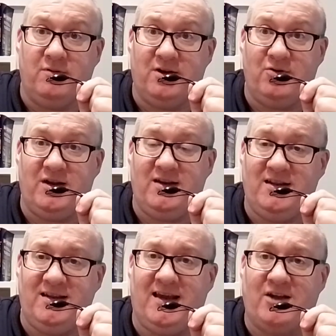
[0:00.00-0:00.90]
You
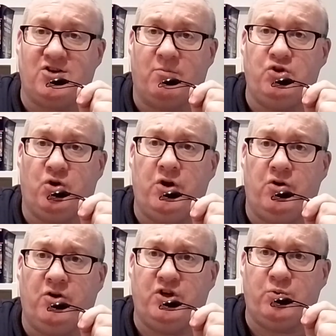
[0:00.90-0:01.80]
need to get some joy
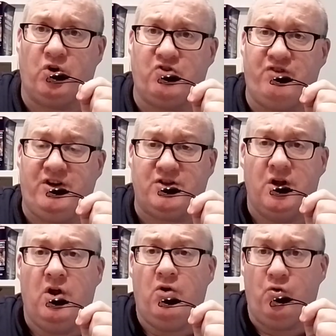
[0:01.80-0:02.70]
out of just watching Rangers,
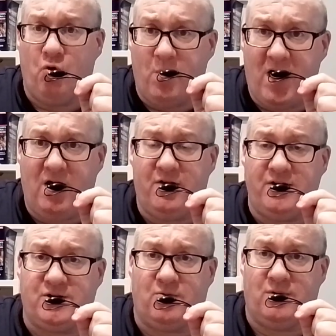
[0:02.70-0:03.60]
no matter the
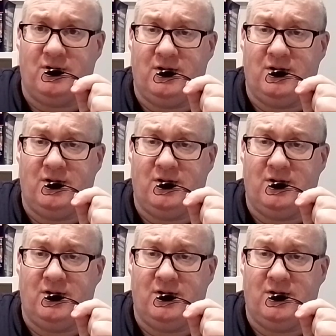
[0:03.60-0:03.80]
result.